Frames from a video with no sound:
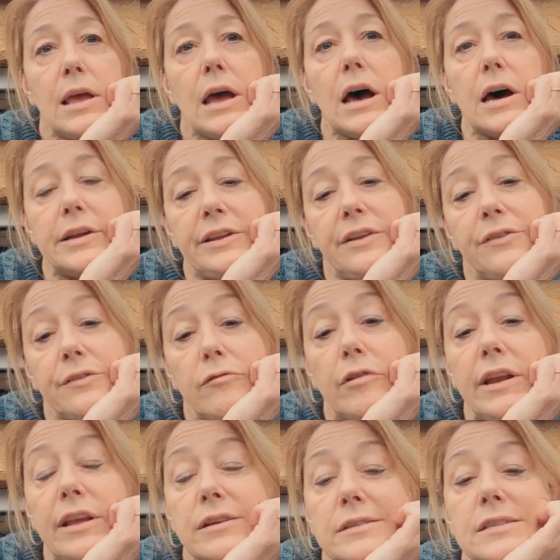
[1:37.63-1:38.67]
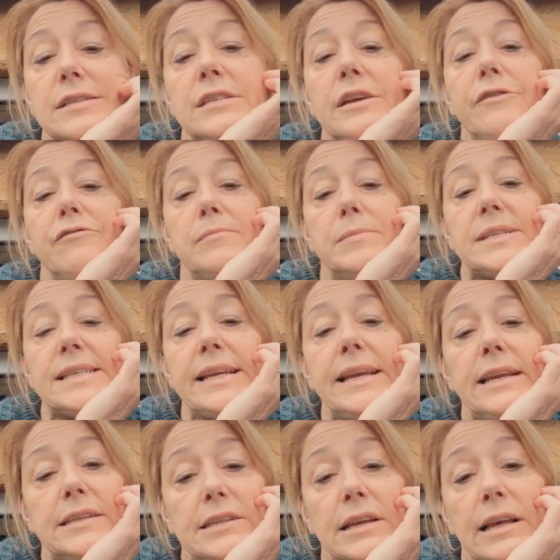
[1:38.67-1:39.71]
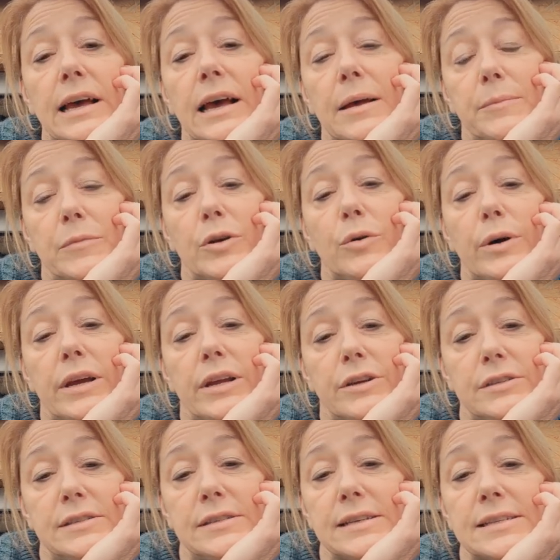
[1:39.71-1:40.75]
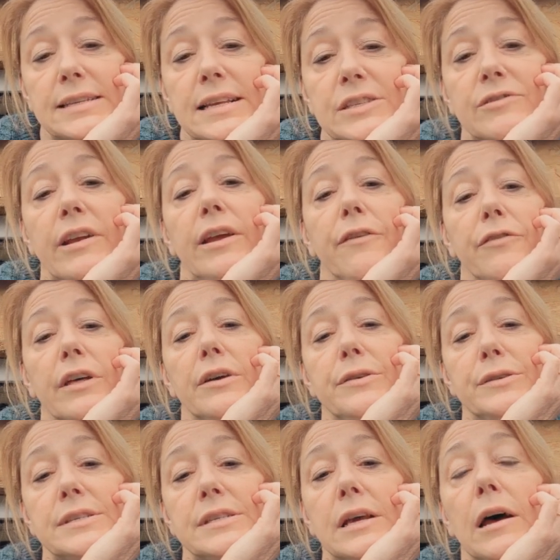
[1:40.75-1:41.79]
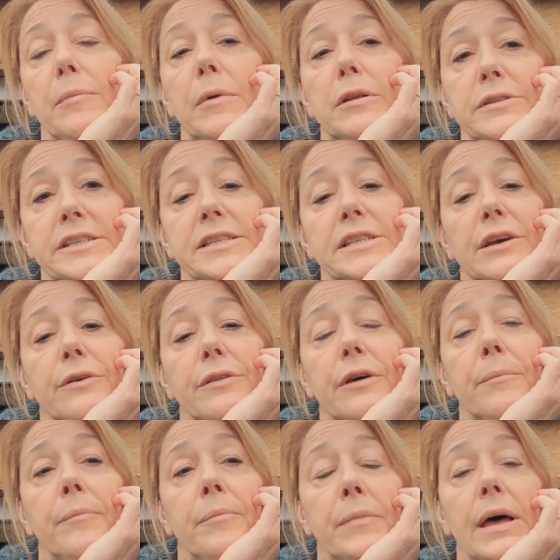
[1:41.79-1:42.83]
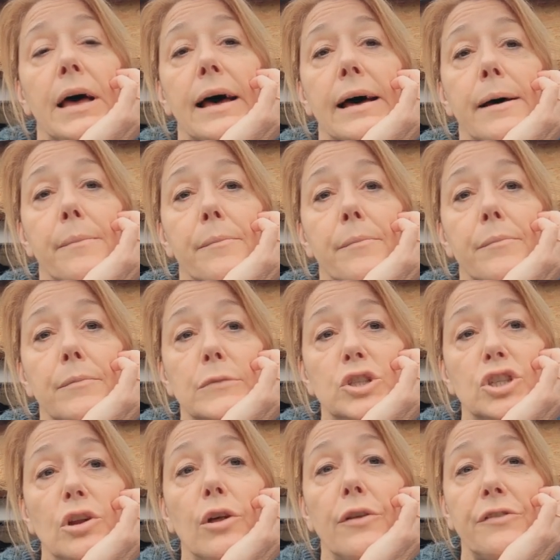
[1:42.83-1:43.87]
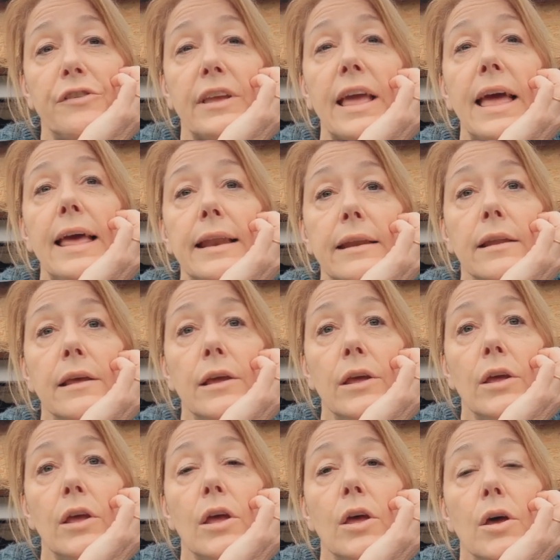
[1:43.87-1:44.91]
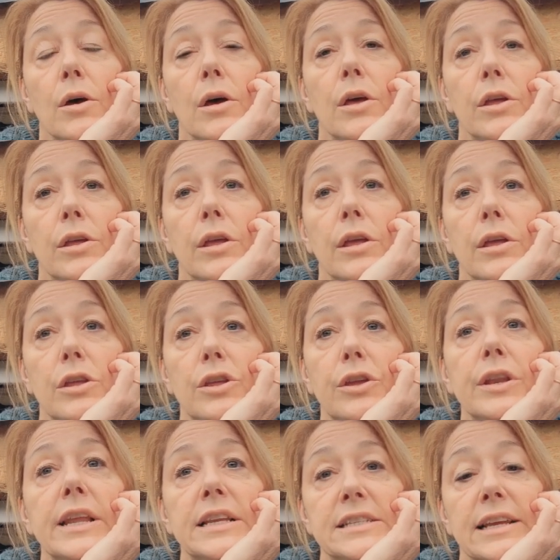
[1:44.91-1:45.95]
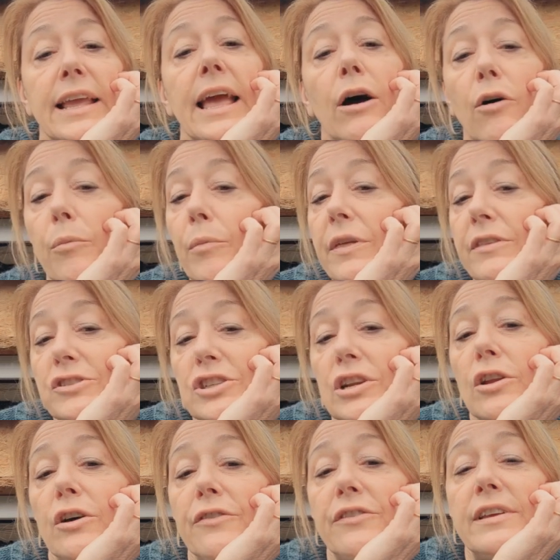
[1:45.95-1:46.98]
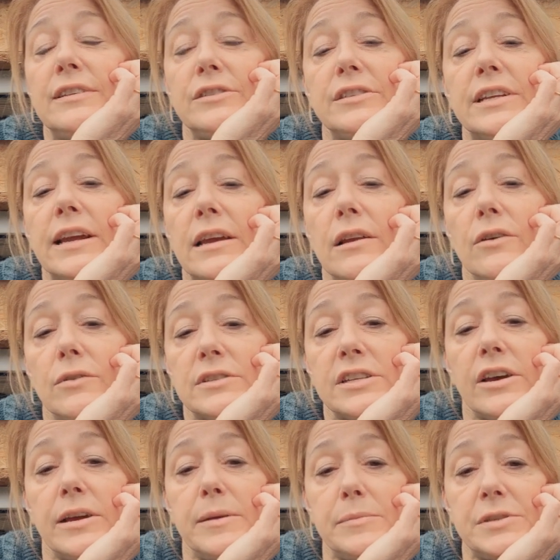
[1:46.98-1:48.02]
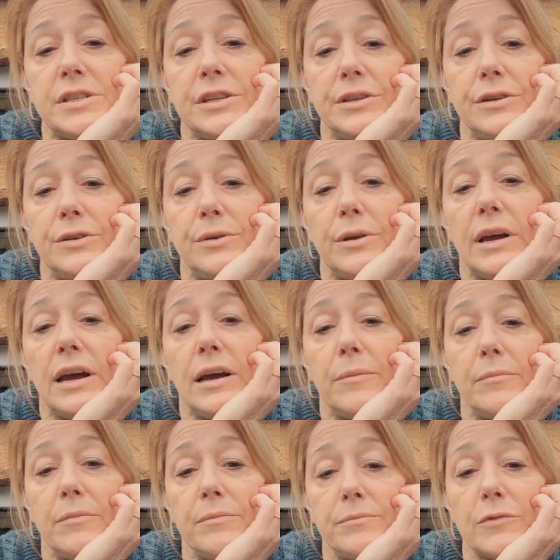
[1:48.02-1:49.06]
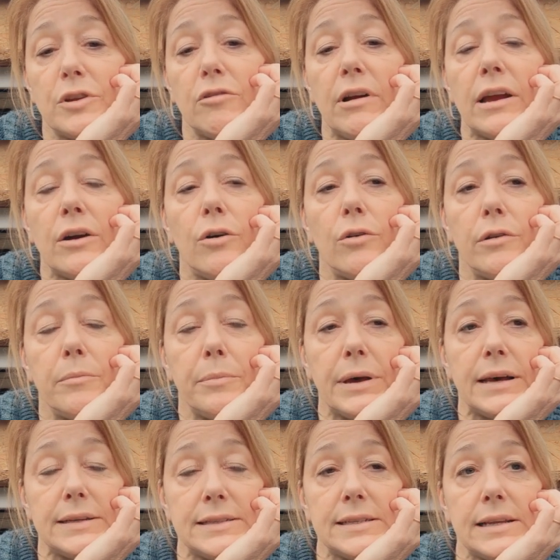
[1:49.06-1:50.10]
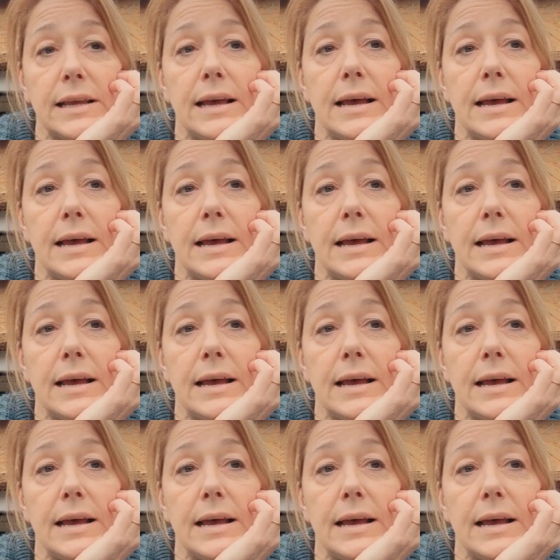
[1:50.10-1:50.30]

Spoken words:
Onions are really good to sow from seed. Quite a good success rate of those. I multi-sow them. Shallots again, you need to get on with shallots. They do take a long time to crack on, but